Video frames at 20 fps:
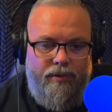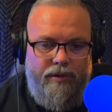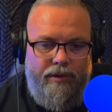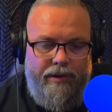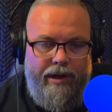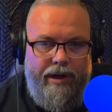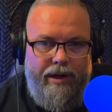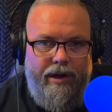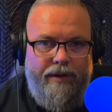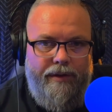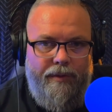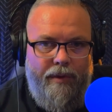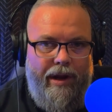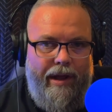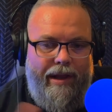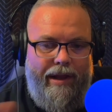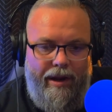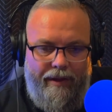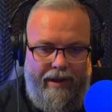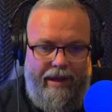get it on when I
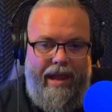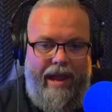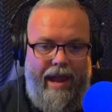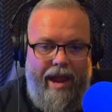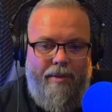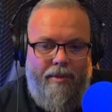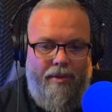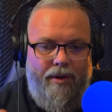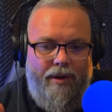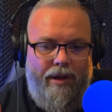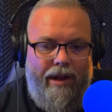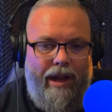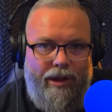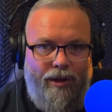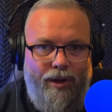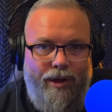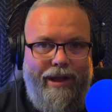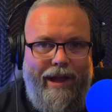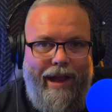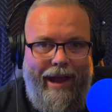get on the camera and I
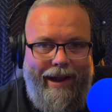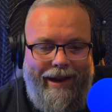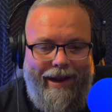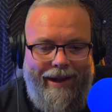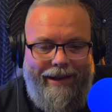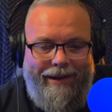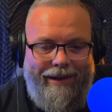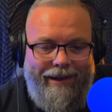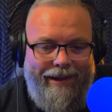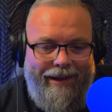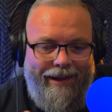look at it,